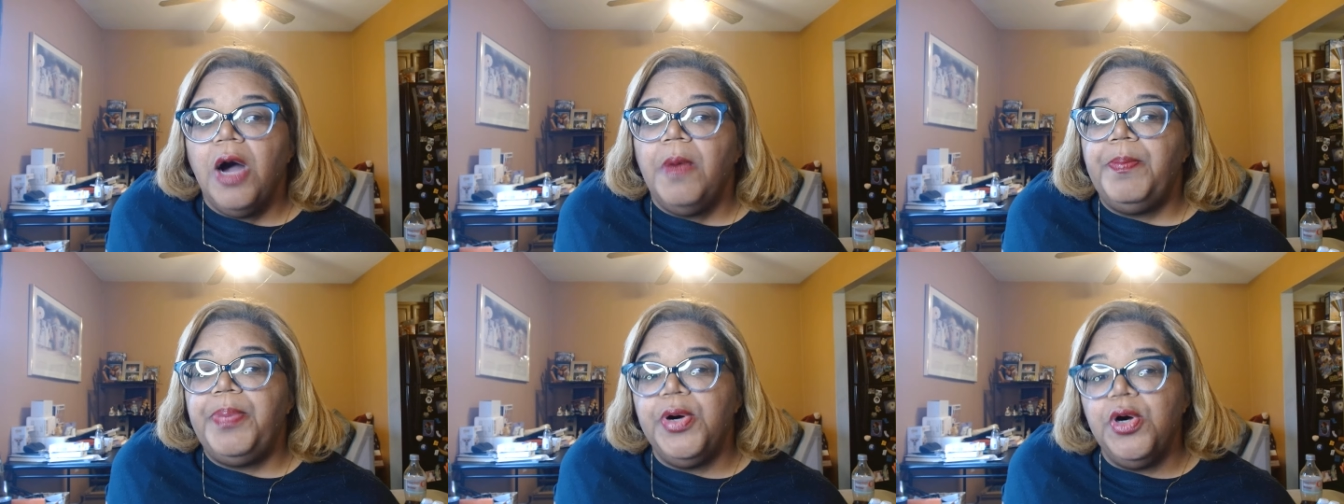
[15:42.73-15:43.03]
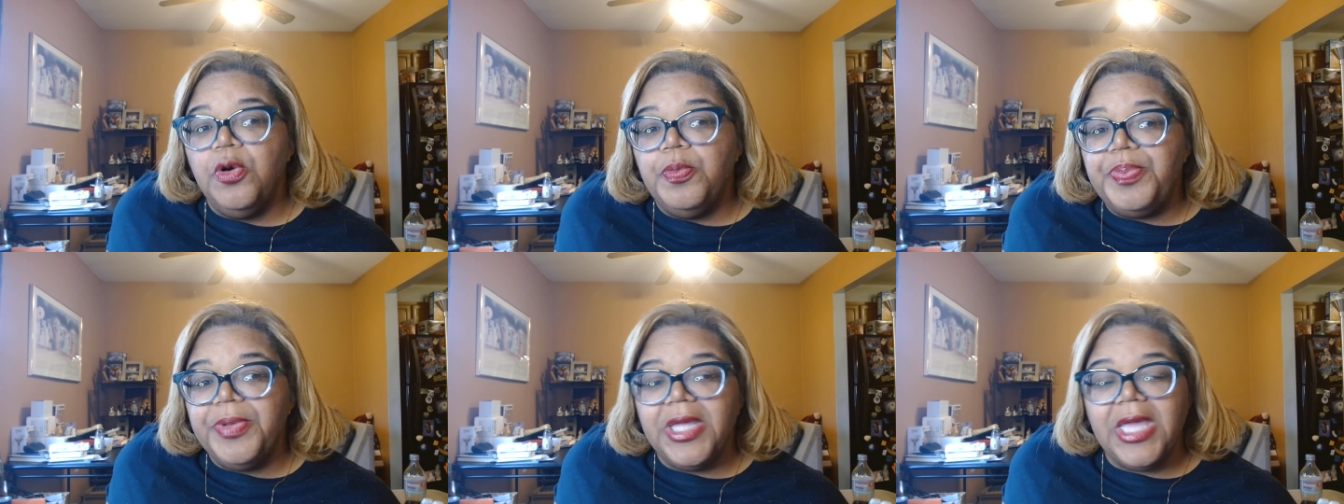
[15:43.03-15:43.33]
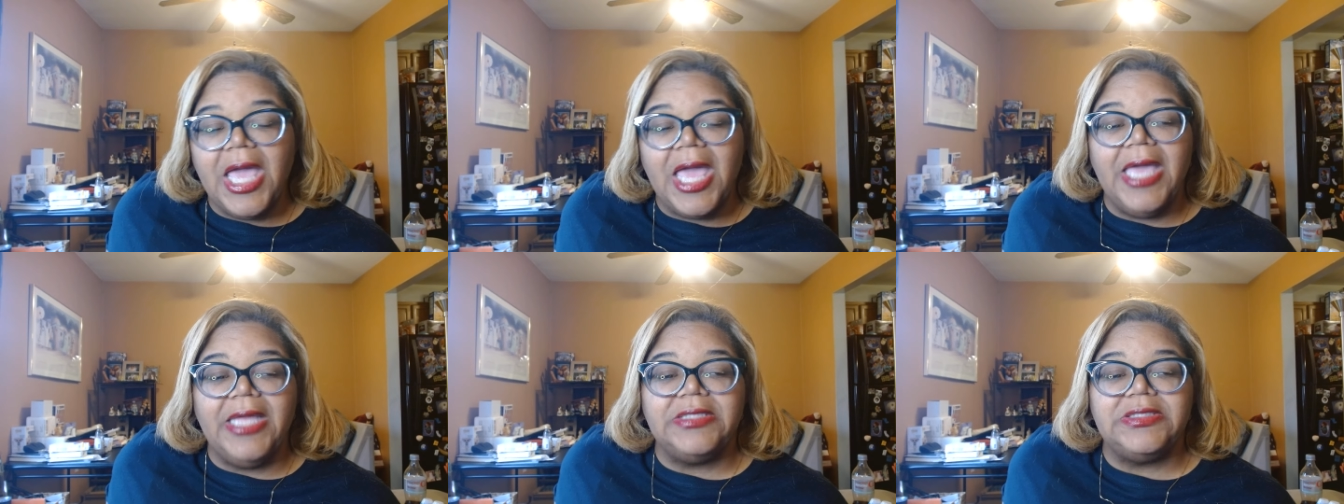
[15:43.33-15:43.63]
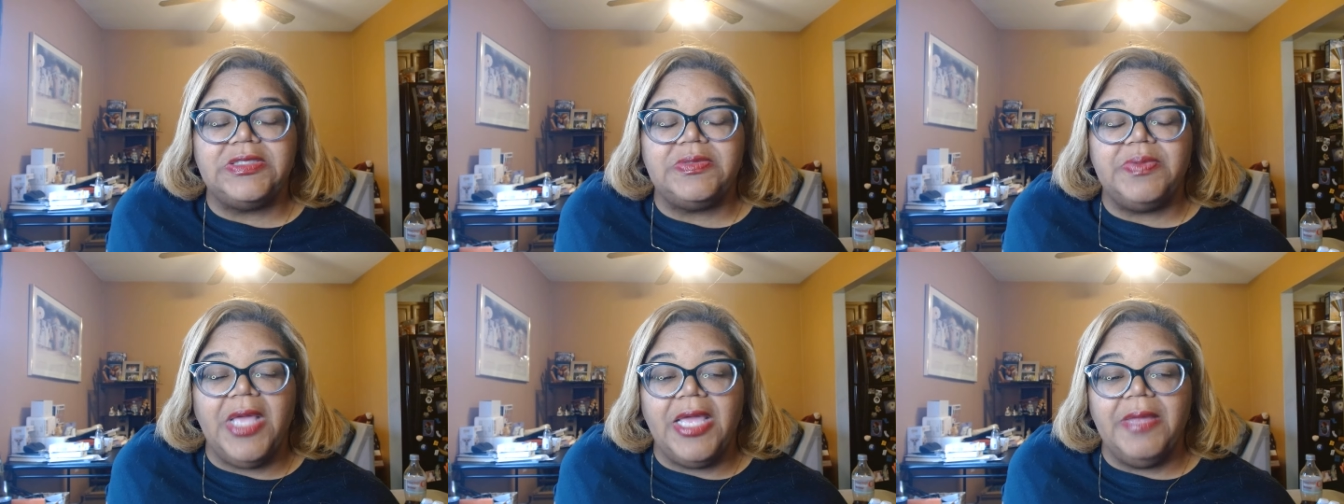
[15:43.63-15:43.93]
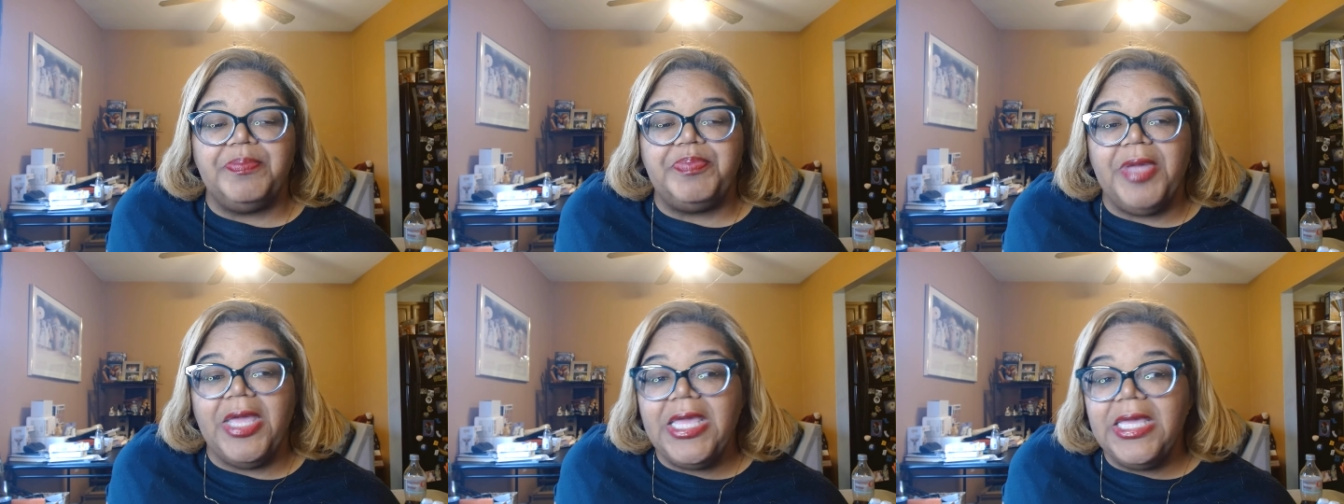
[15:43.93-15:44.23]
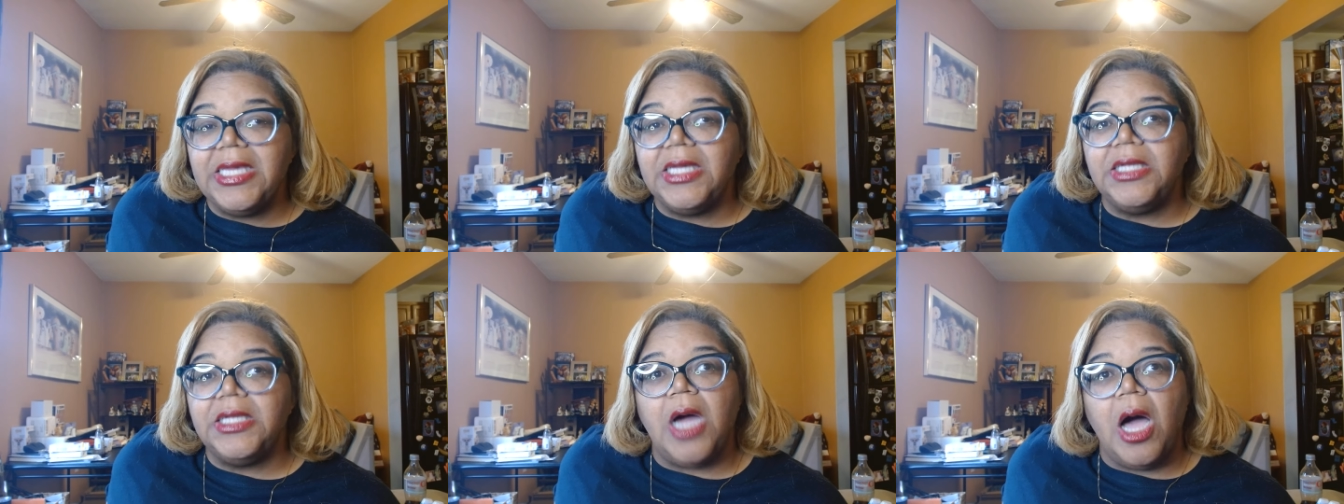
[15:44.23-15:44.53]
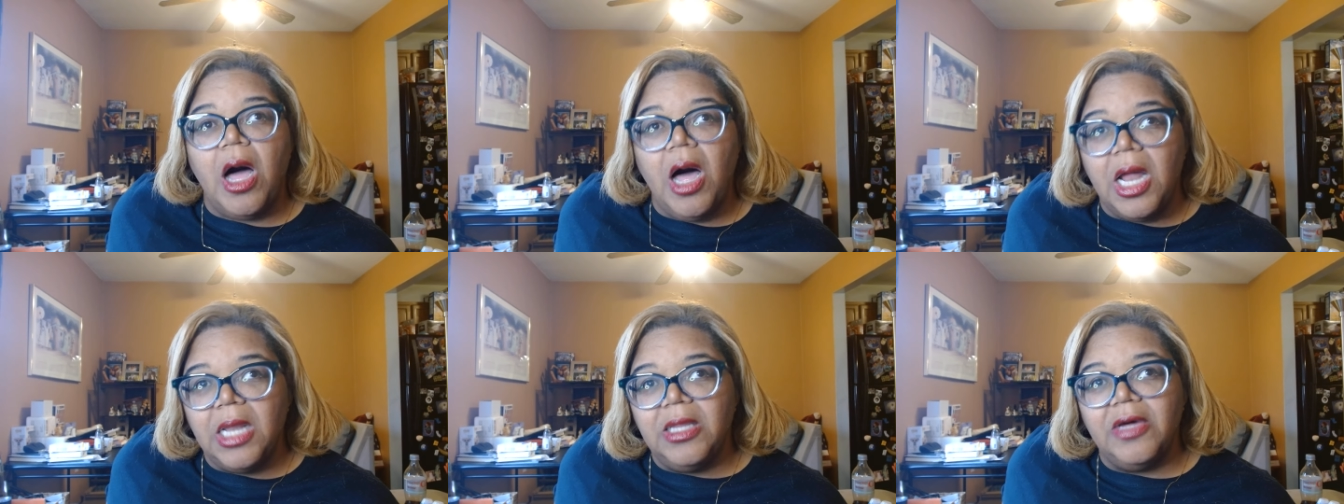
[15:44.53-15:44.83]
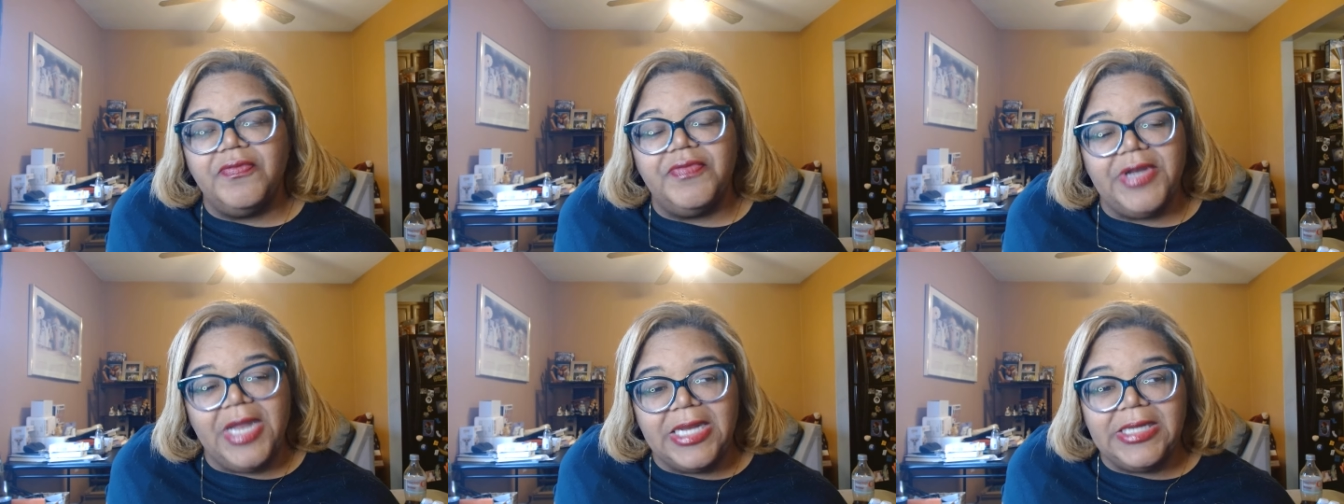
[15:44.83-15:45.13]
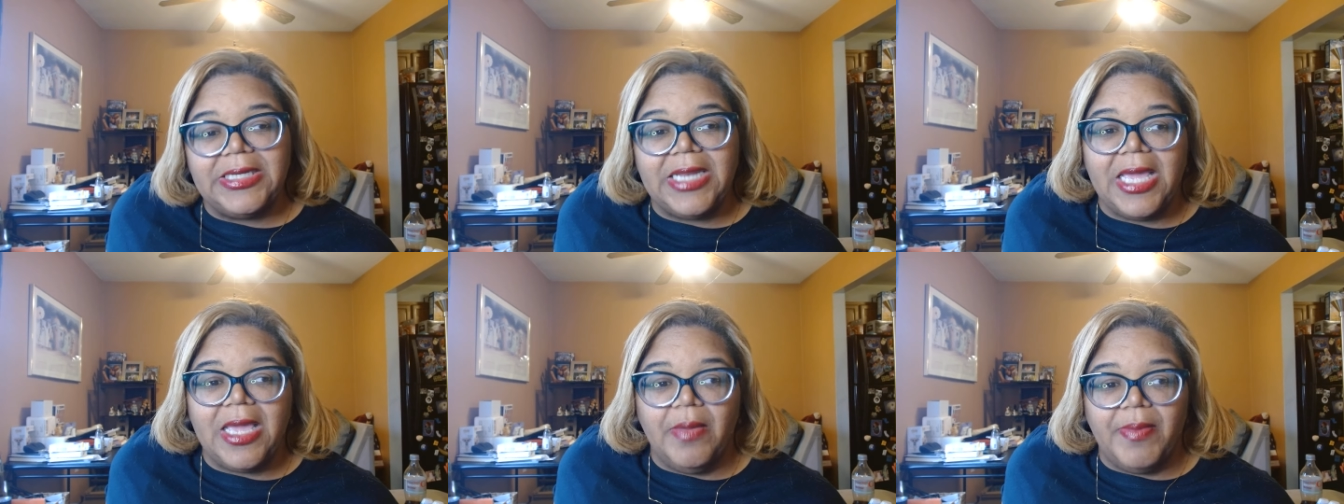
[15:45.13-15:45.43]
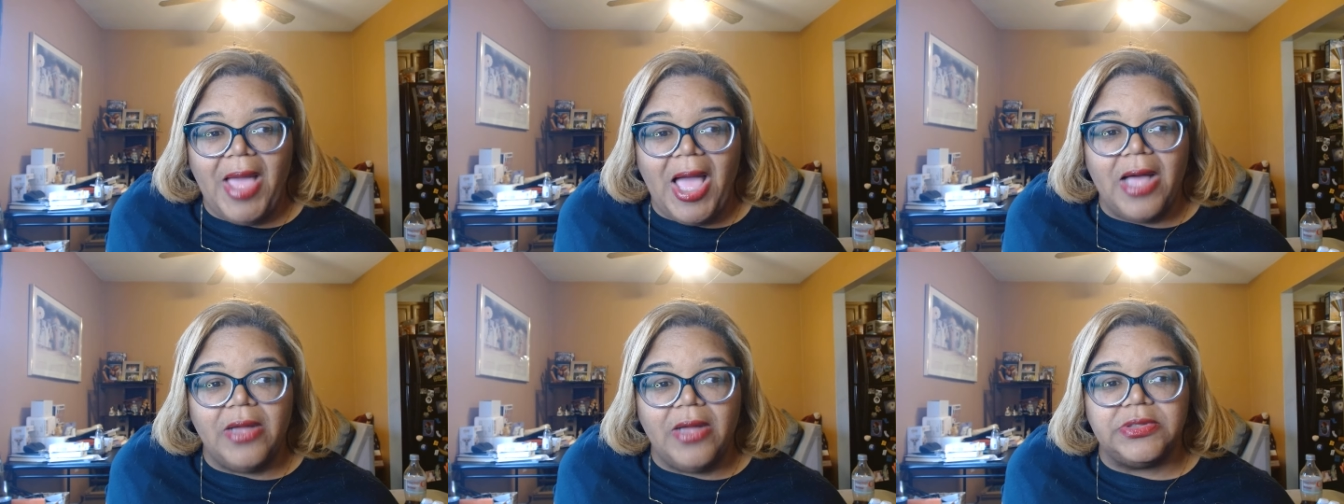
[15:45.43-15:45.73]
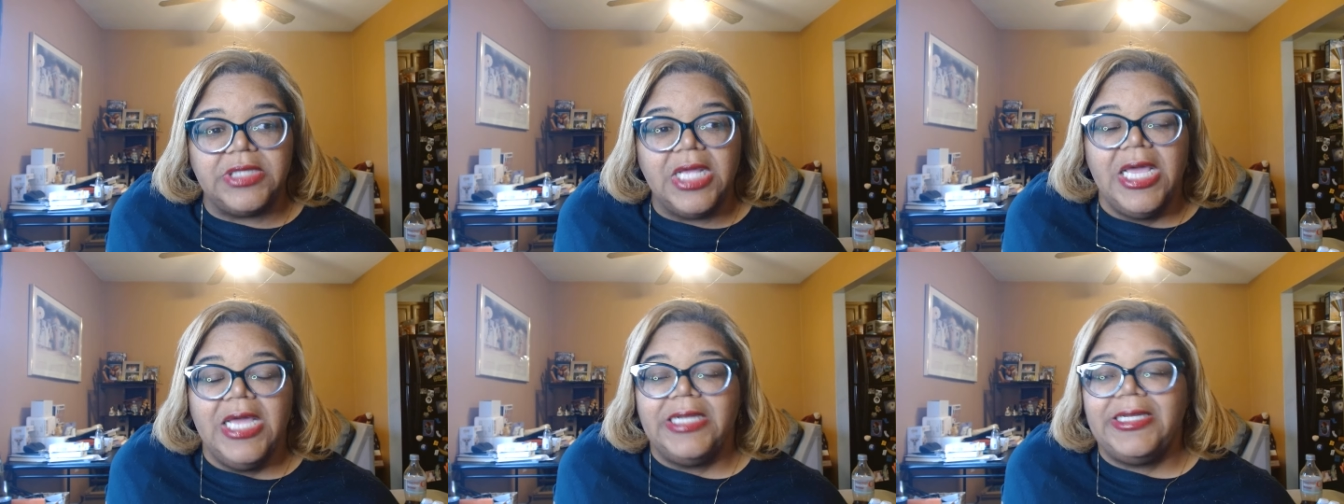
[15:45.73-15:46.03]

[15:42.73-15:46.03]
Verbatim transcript: pooping and, and peeing all over that damn house.